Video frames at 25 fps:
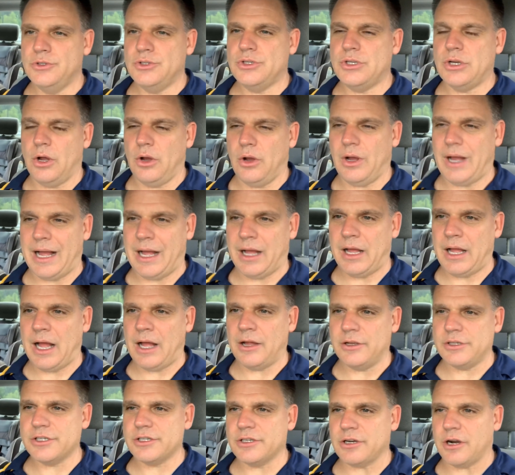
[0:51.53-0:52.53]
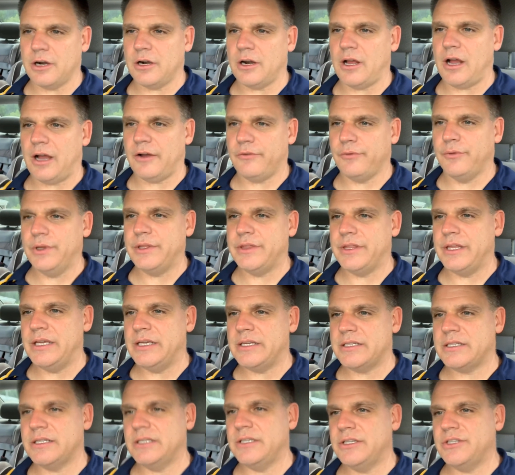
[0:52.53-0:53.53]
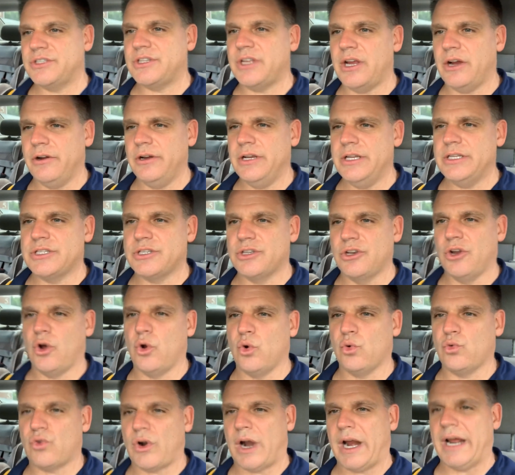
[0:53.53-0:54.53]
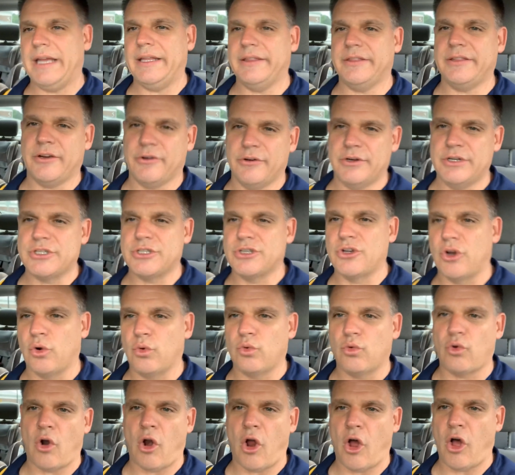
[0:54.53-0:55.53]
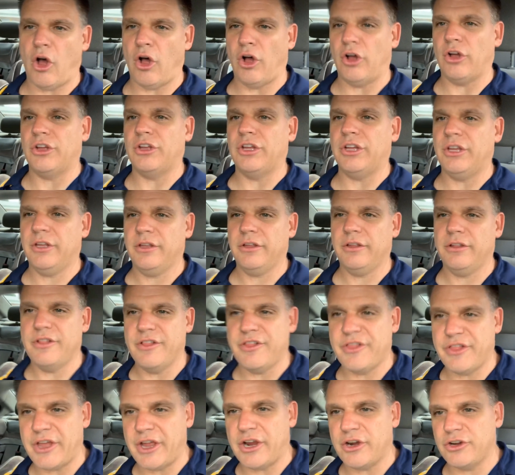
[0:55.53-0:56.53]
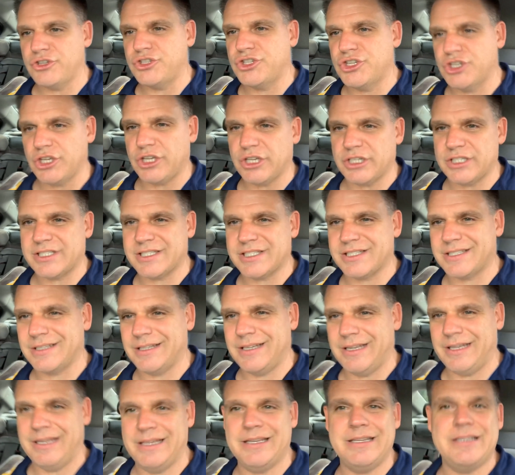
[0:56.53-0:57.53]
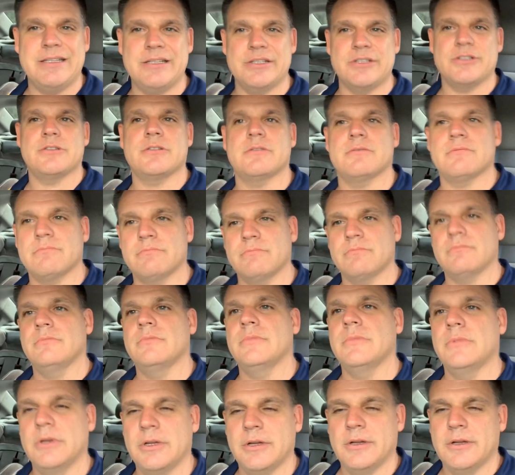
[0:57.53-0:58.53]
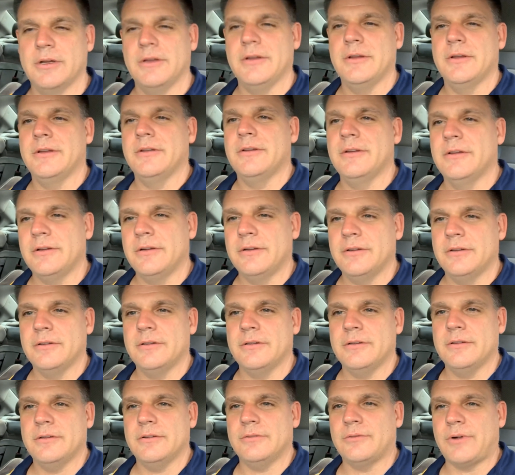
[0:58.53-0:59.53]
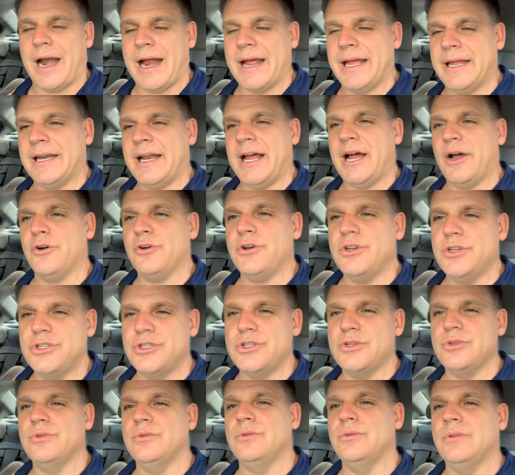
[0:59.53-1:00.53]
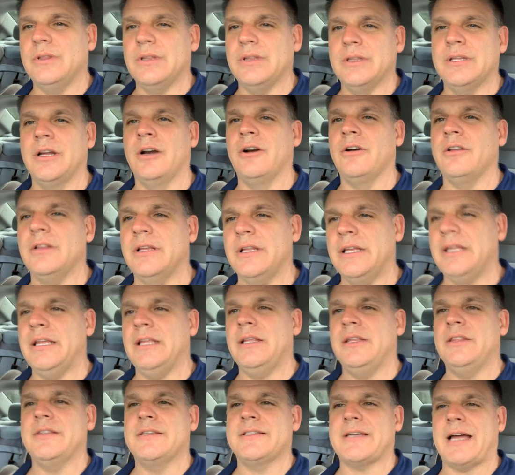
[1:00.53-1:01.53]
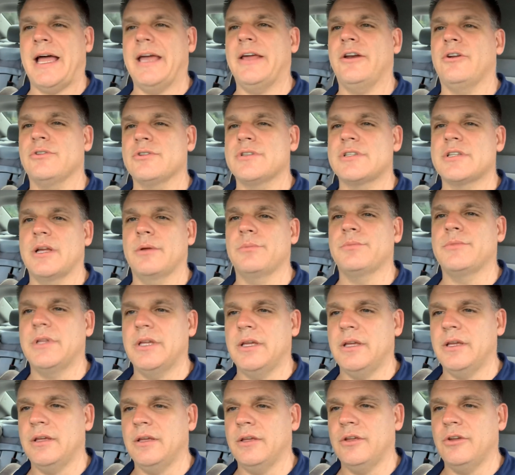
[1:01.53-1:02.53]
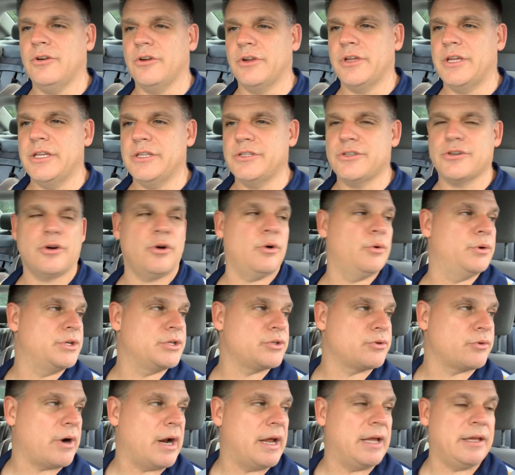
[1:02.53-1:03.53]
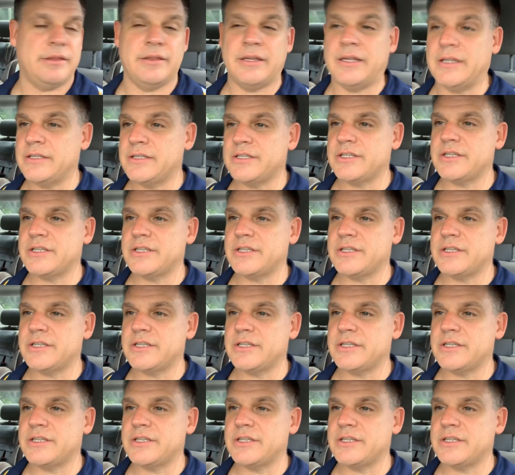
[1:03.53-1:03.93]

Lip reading: So I'll start off with this: is there is no right, there is no wrong, there just is. Ryan, how could you literally title something "your kids are always right" and then